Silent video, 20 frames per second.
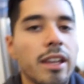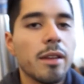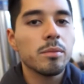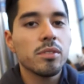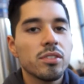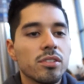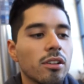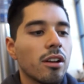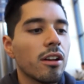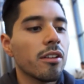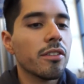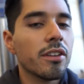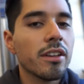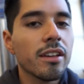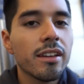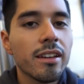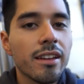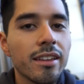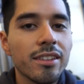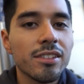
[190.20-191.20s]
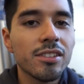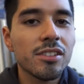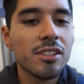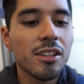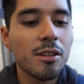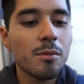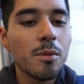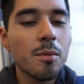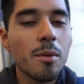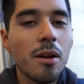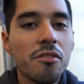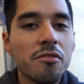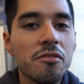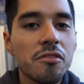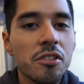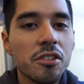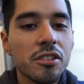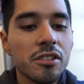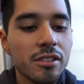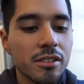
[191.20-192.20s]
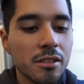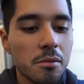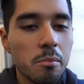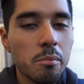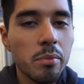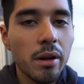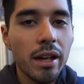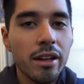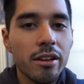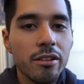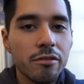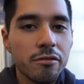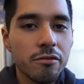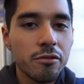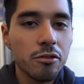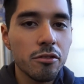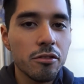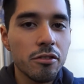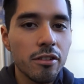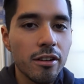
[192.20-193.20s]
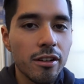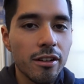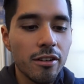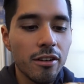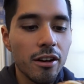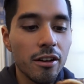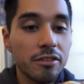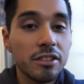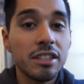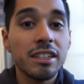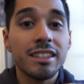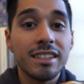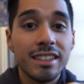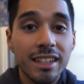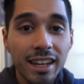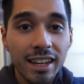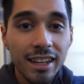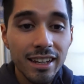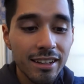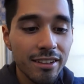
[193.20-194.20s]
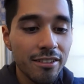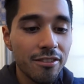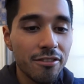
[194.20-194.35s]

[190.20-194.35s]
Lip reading: am starving, and this is gonna be my first bite of food of today,